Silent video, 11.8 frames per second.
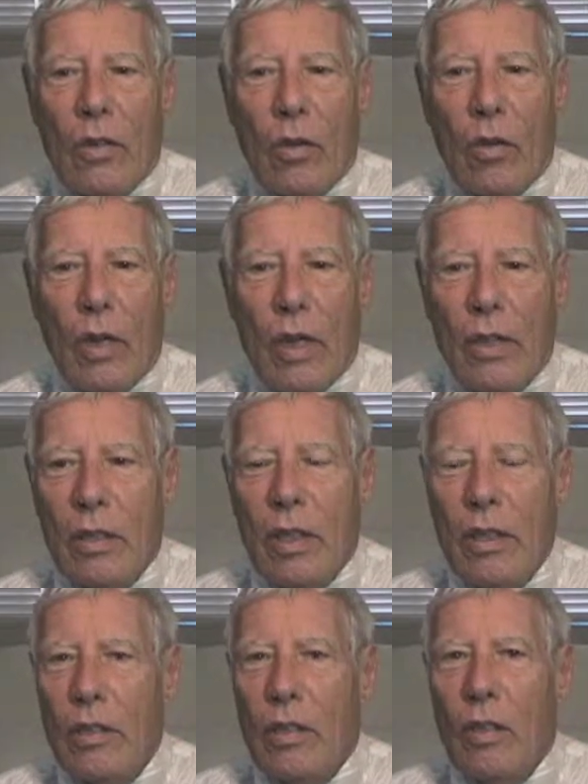So He's
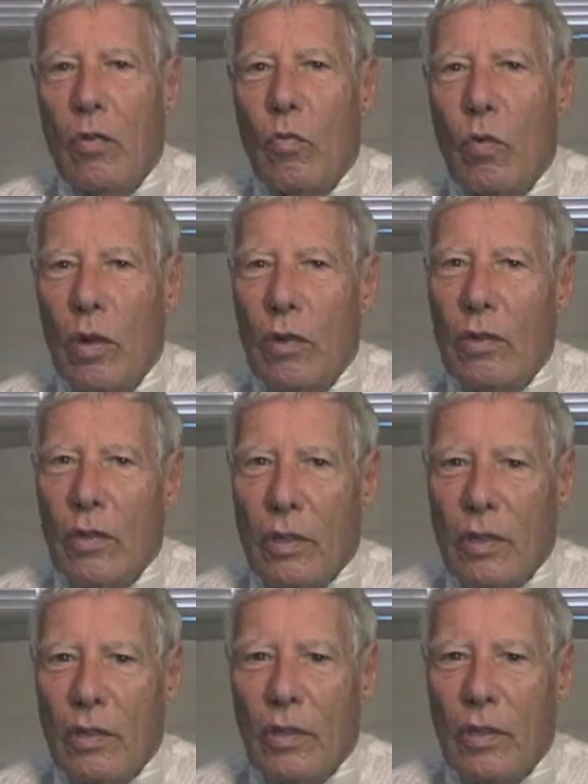led into the
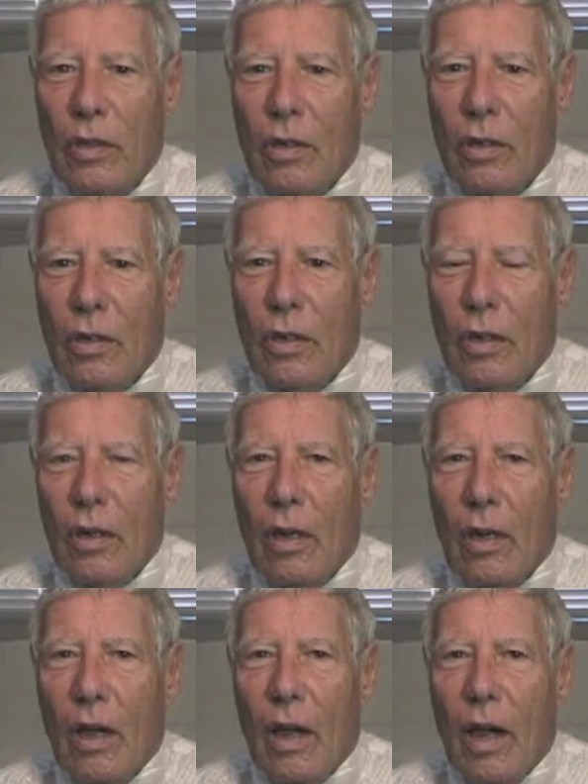wilderness.
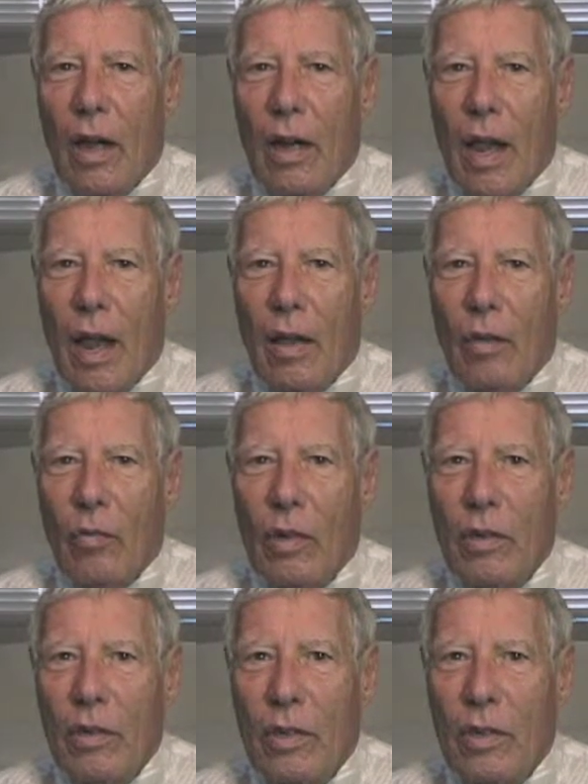Now, the
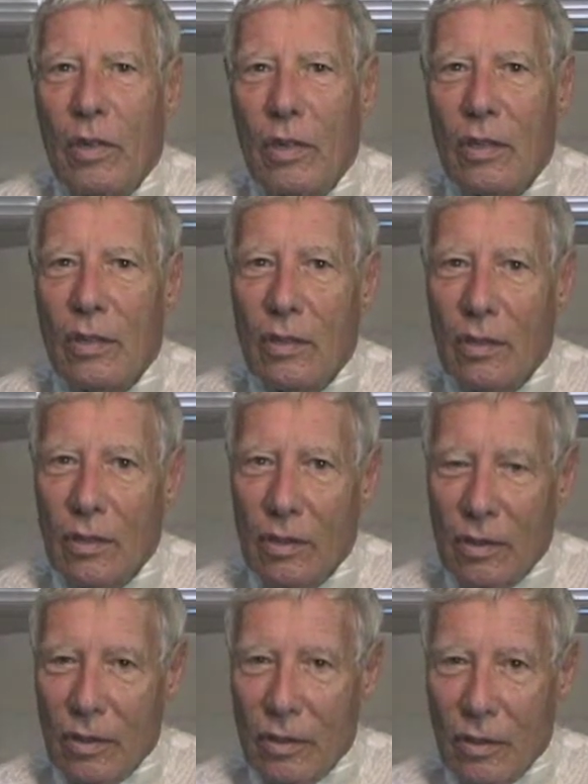wilderness
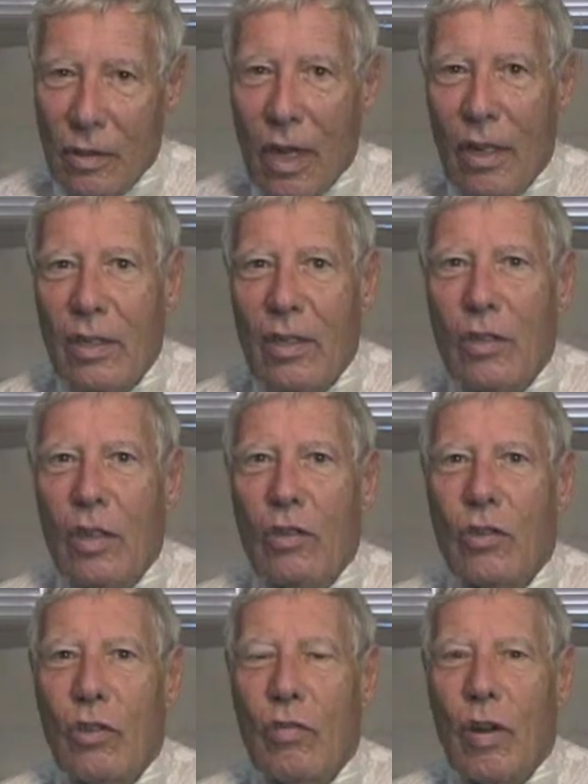is not
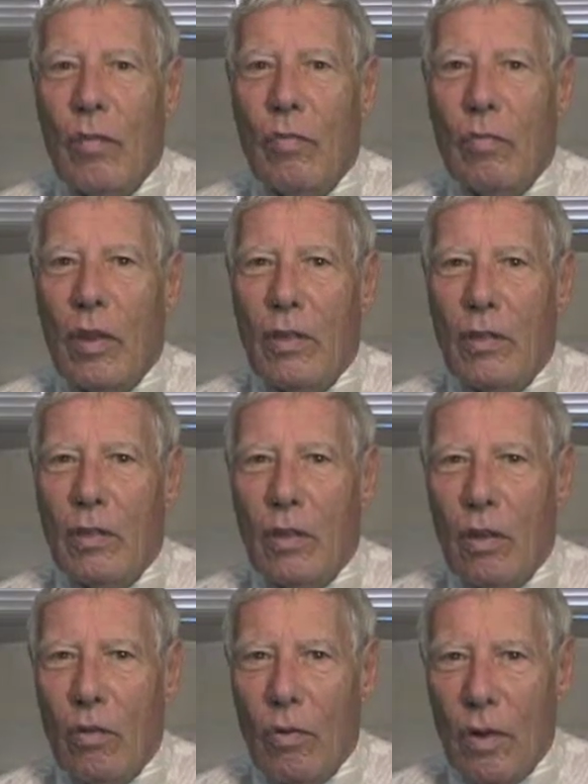such a great place to
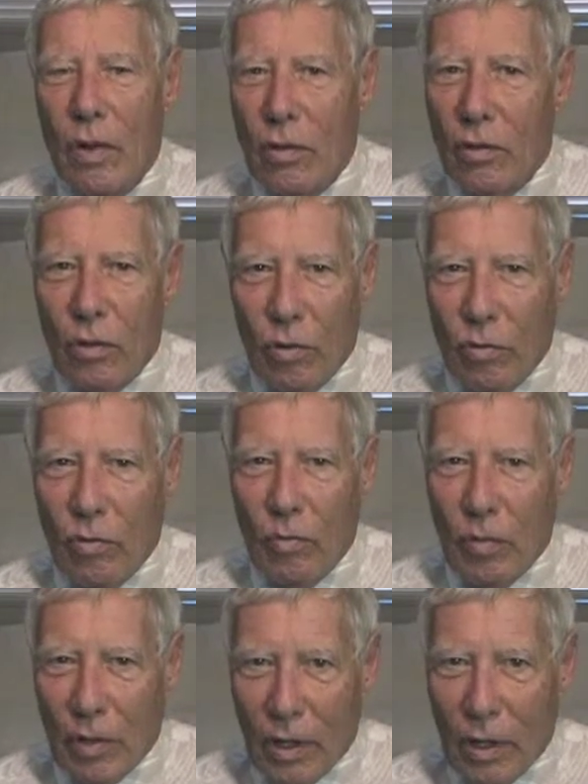go into,
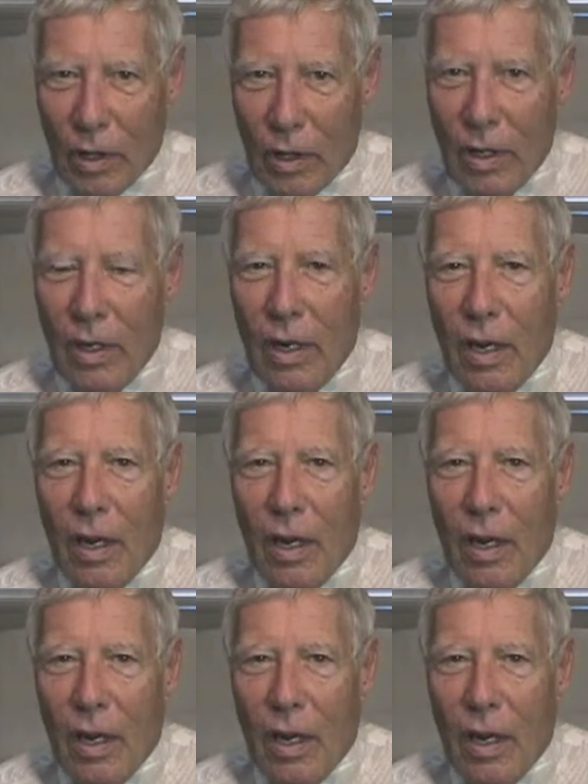particularly,